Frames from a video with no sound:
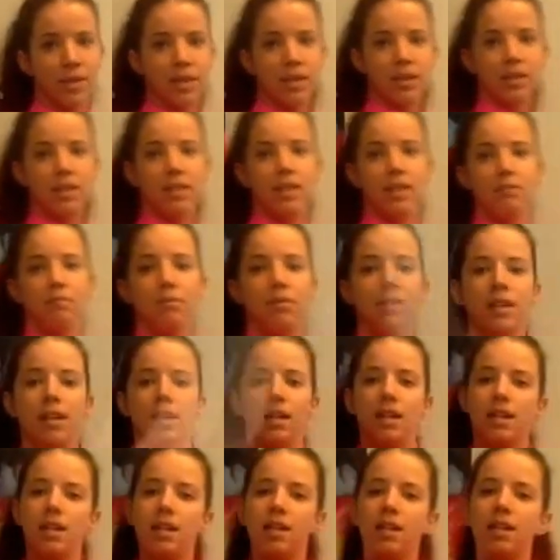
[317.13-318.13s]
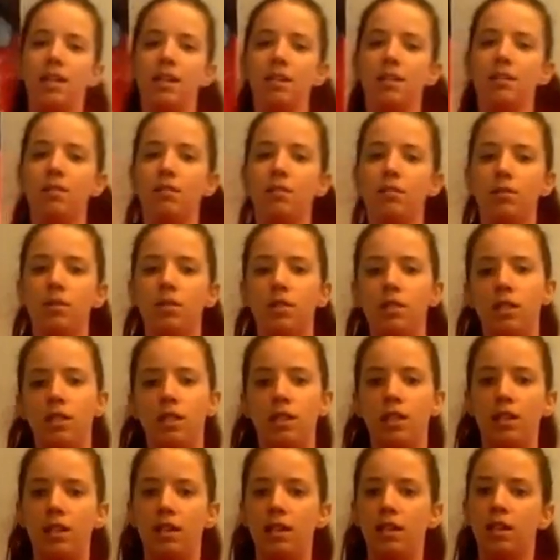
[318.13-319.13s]
Same thing.
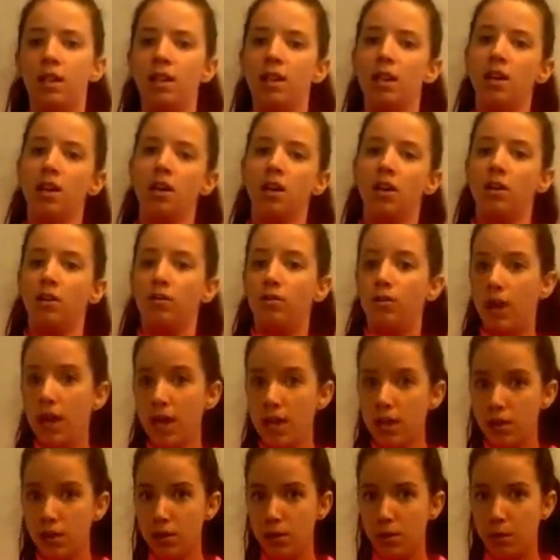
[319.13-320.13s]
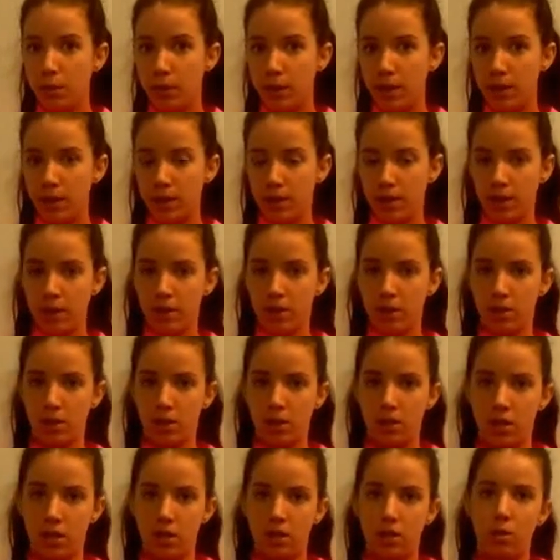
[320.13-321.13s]
The right hoop, you're
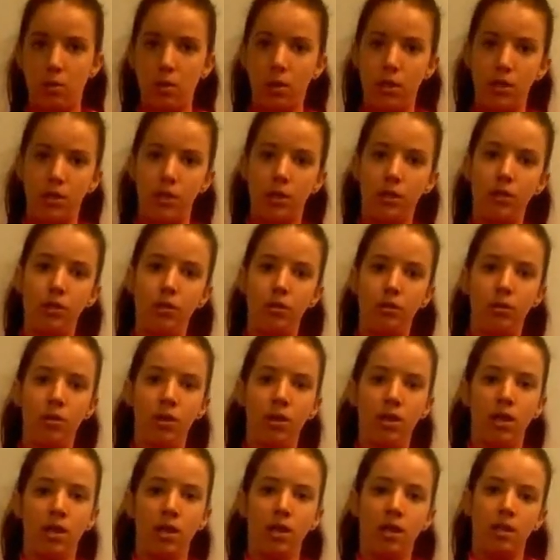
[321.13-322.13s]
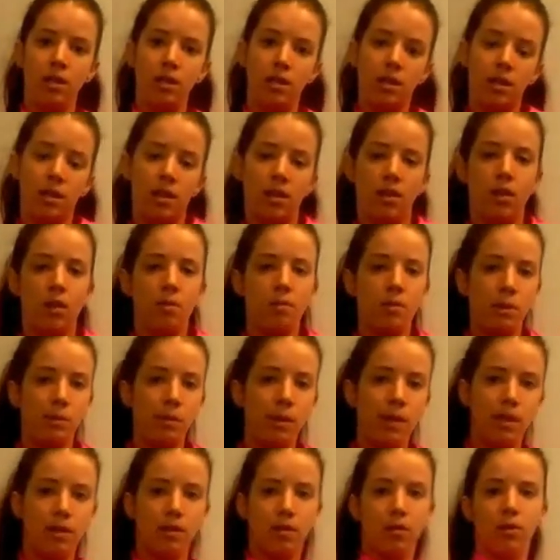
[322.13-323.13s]
gonna always do the thumb
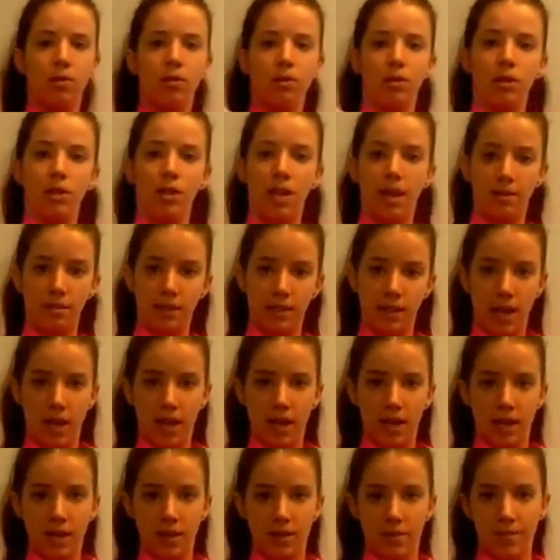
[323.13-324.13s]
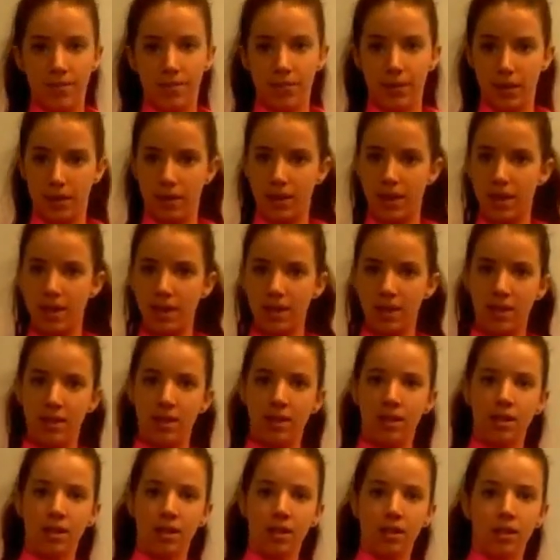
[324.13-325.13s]
spin on your left side. Okay?
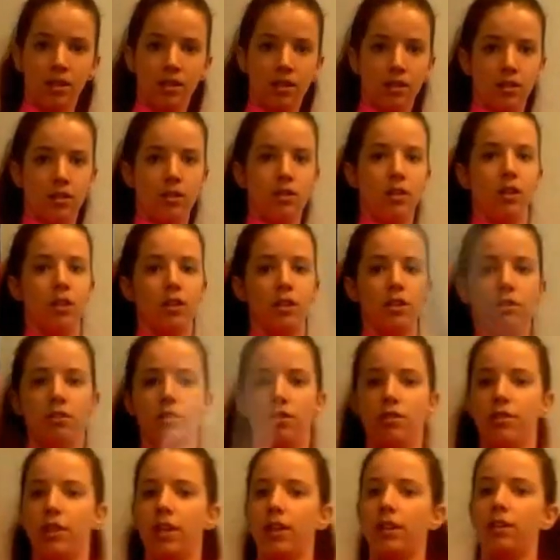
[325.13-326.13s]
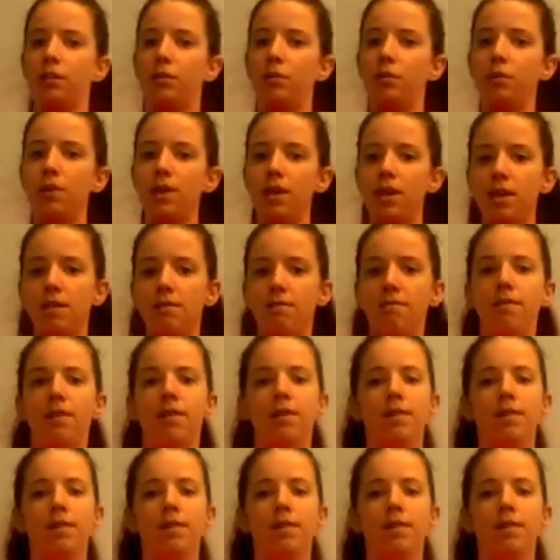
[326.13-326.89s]
So start doing your regular weave.